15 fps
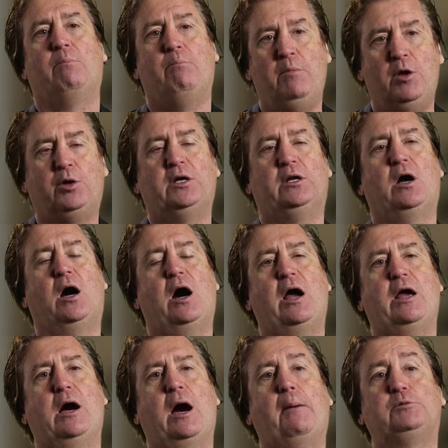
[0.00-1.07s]

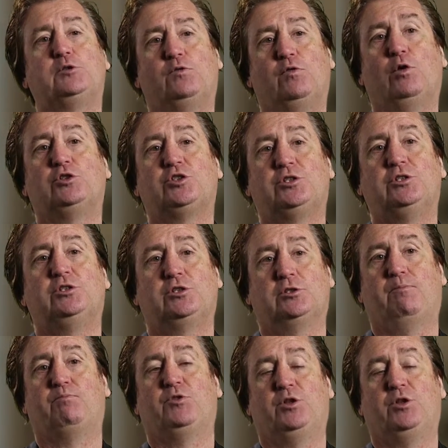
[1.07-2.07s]
IOPS versus